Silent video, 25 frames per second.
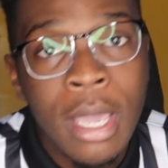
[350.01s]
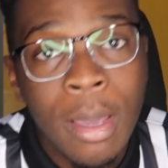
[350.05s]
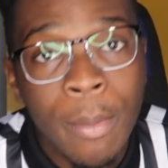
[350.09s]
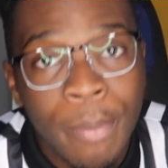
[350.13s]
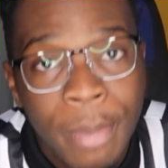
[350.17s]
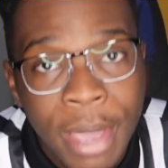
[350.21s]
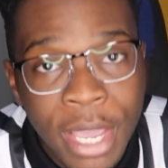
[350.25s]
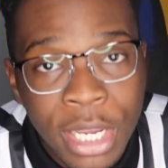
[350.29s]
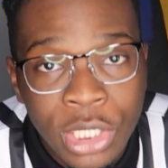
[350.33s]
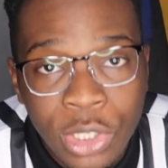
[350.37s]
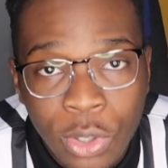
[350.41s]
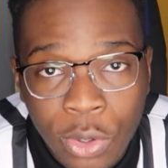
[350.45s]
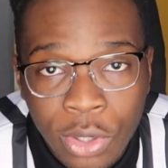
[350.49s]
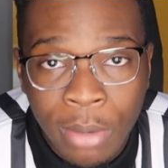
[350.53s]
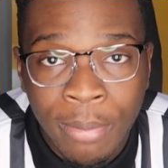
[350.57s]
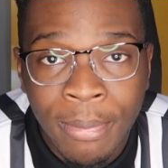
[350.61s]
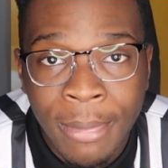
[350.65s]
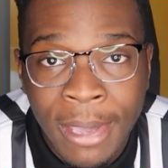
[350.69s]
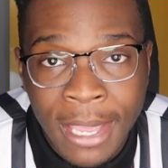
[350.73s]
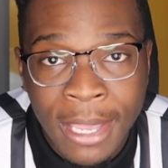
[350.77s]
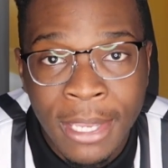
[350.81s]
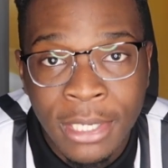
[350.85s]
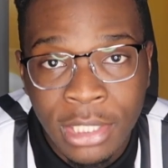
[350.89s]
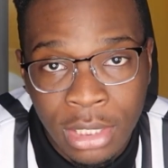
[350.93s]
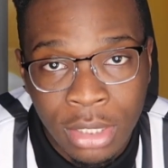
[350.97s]
Make sure the
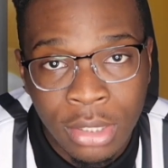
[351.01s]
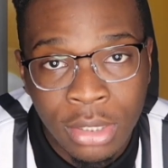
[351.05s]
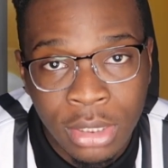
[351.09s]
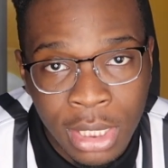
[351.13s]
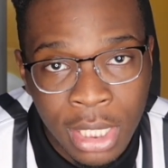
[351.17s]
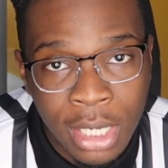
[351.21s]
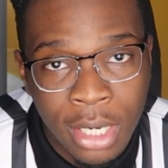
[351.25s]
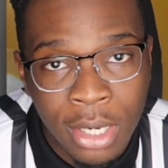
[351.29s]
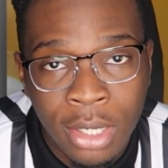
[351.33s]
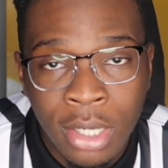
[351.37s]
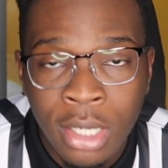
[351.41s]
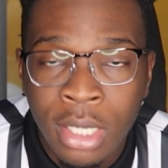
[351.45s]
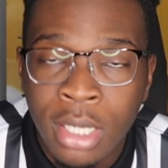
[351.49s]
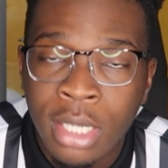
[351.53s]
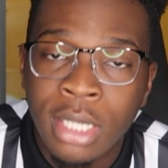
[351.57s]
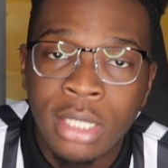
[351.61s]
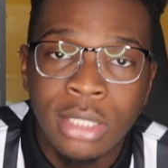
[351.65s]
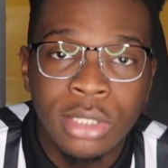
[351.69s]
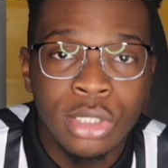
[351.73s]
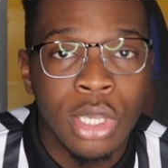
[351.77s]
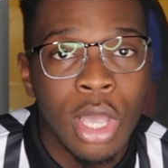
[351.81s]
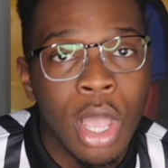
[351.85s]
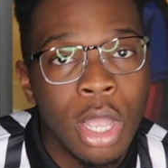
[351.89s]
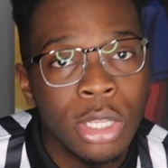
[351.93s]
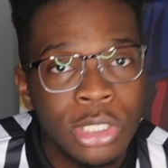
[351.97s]
manager is there.
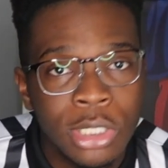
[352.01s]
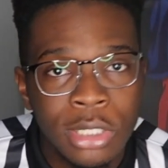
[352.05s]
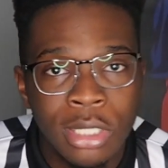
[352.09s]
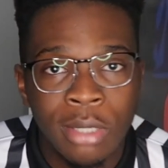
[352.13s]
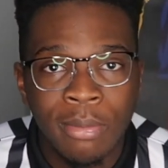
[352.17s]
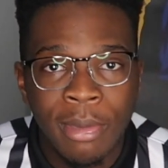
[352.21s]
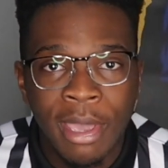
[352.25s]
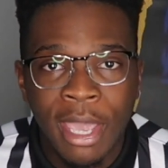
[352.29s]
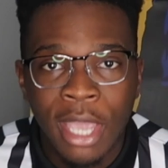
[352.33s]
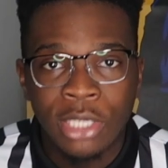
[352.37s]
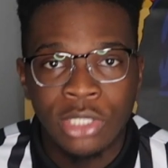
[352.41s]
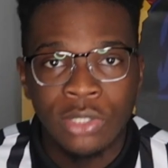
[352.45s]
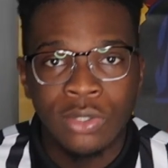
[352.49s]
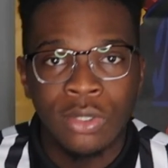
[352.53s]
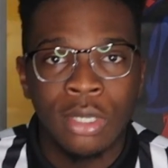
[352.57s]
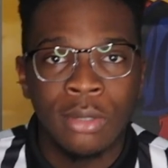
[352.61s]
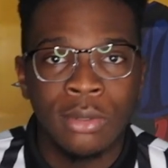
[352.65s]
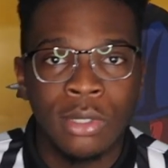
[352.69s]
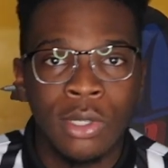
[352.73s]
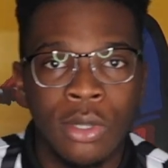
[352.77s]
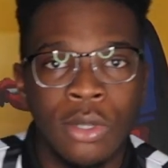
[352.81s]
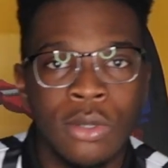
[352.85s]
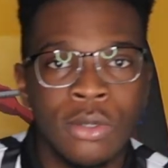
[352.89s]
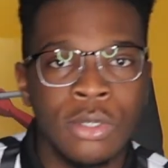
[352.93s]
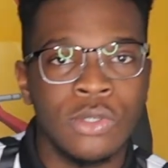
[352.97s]
Talk to the manager, you
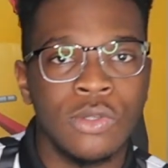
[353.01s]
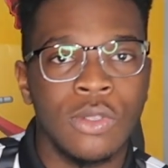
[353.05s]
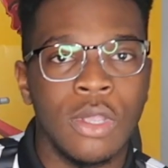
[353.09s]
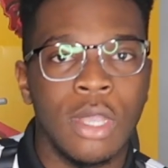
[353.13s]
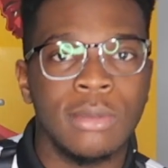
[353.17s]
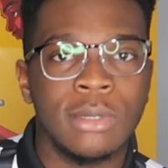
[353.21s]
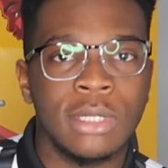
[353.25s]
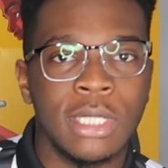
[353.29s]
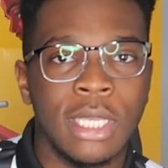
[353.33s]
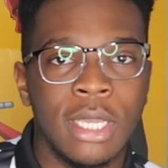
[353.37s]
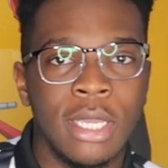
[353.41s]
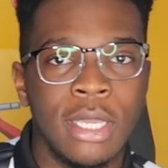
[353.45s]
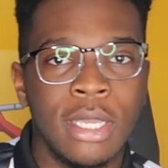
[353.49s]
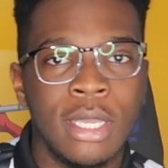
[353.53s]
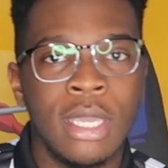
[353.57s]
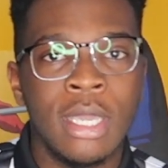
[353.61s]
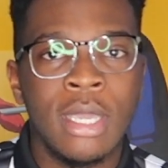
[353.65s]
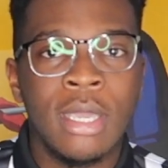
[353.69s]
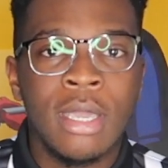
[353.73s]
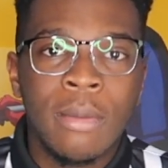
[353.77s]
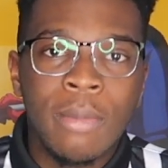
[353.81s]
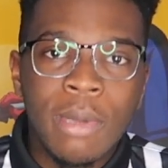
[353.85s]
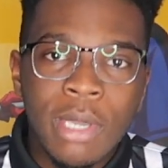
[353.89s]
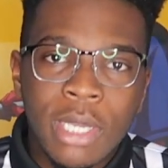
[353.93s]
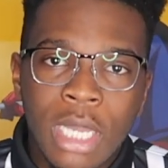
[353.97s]
know what I'm saying?
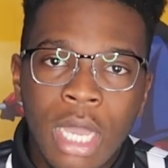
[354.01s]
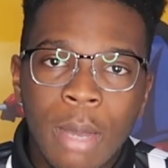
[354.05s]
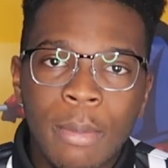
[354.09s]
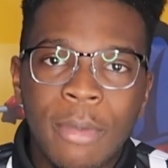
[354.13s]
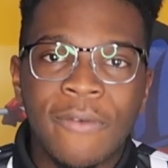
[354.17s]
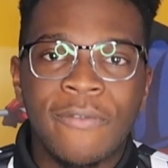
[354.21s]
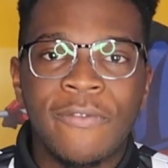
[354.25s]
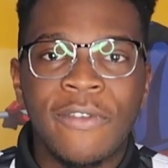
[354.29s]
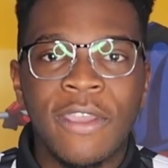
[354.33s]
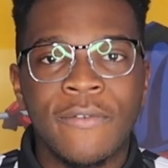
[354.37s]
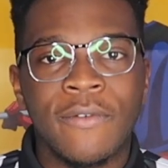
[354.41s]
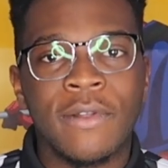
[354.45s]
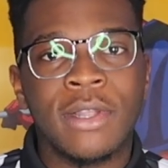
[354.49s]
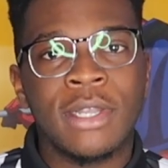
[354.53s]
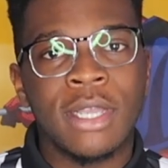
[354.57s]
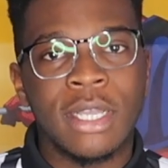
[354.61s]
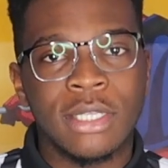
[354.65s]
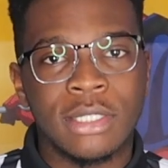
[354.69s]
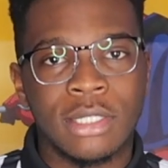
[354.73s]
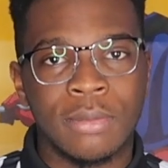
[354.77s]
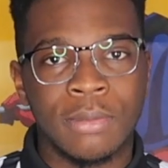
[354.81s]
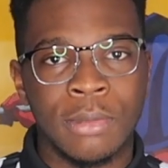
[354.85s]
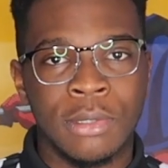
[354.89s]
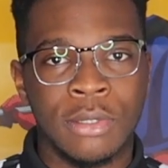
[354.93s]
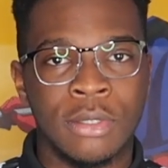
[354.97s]
Become a favorite
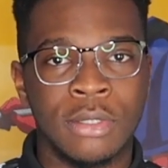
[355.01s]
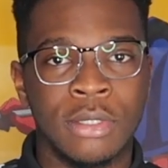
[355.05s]
customer.